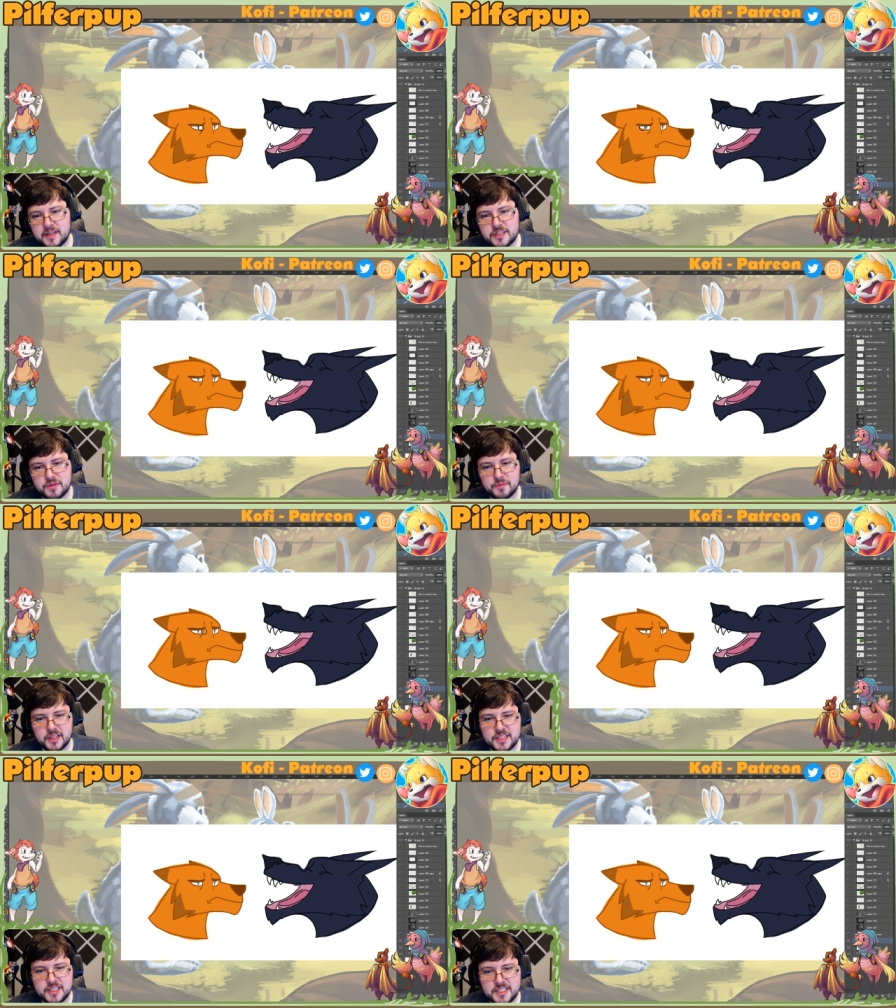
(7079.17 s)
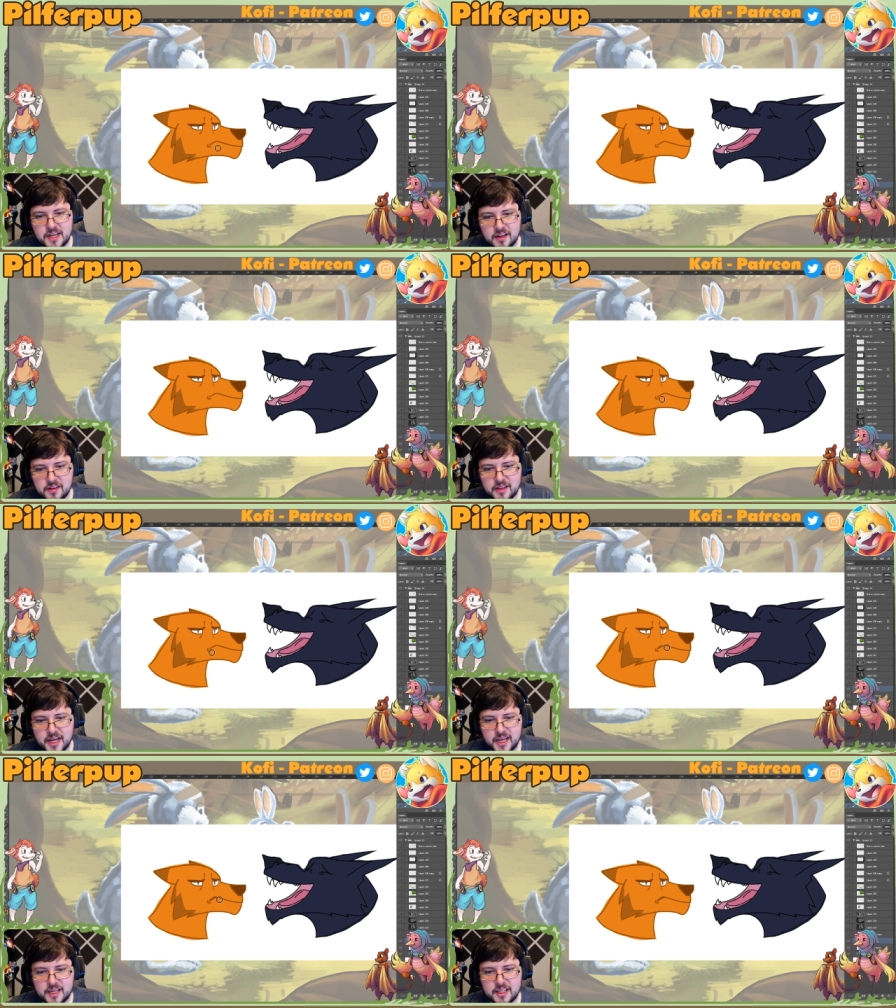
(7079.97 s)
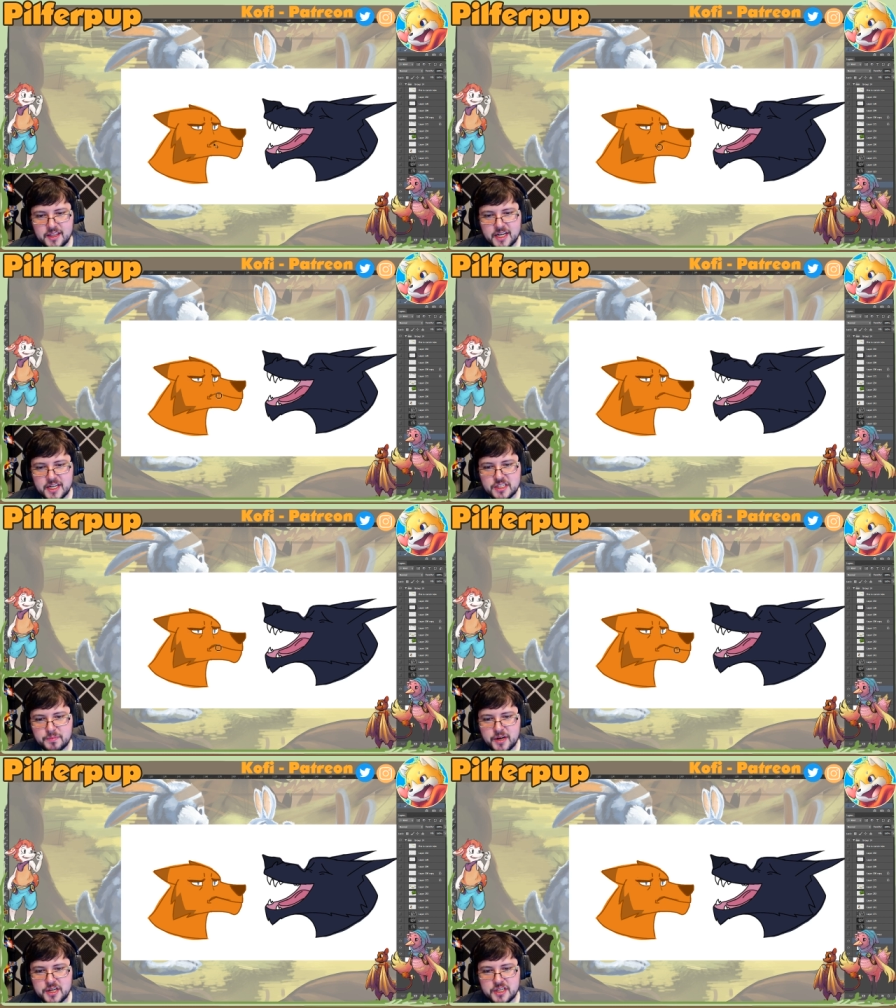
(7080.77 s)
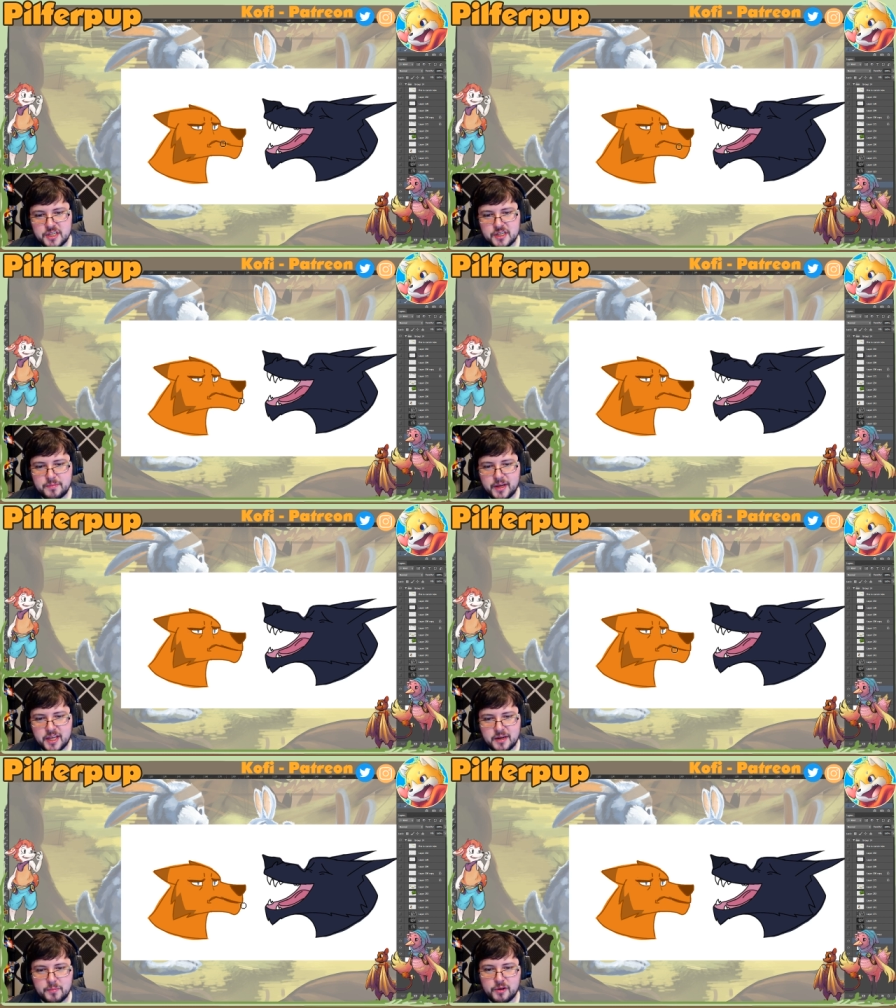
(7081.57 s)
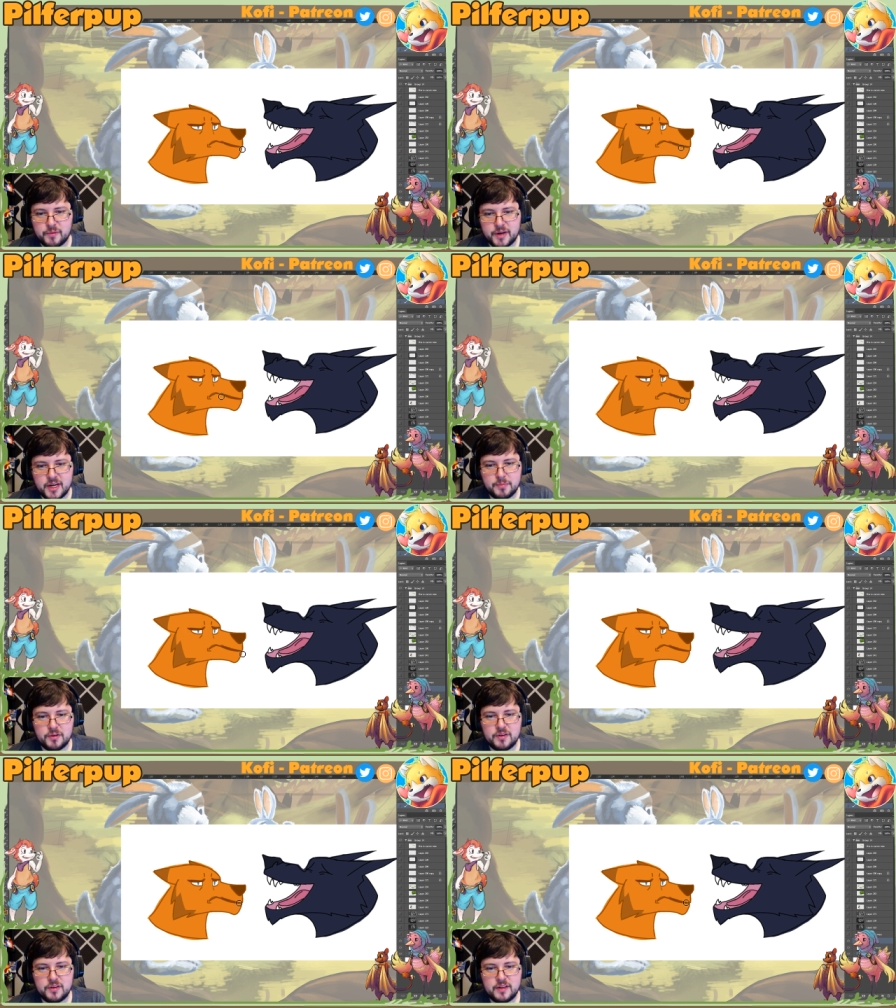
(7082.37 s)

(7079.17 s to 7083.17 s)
to really sell like that expression, making it more readable.